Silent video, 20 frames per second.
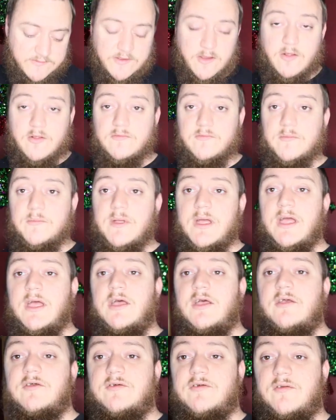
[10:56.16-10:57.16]
say all of them.
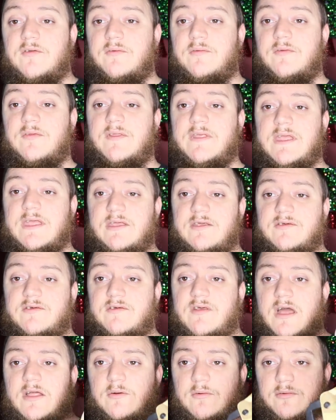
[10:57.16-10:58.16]
So the
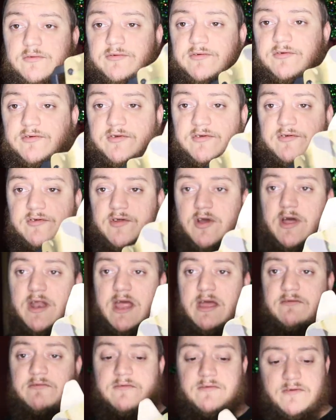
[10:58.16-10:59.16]
slide holster does not
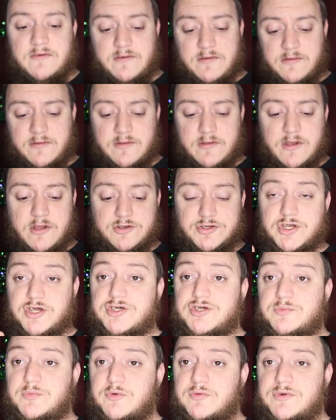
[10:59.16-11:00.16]
have
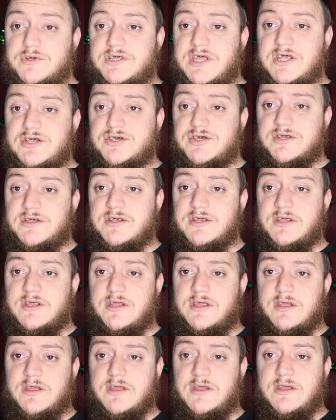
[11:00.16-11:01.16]
adjustable retention.
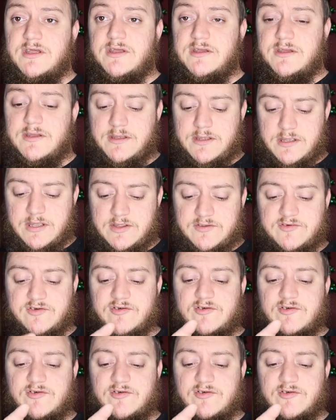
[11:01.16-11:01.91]
It's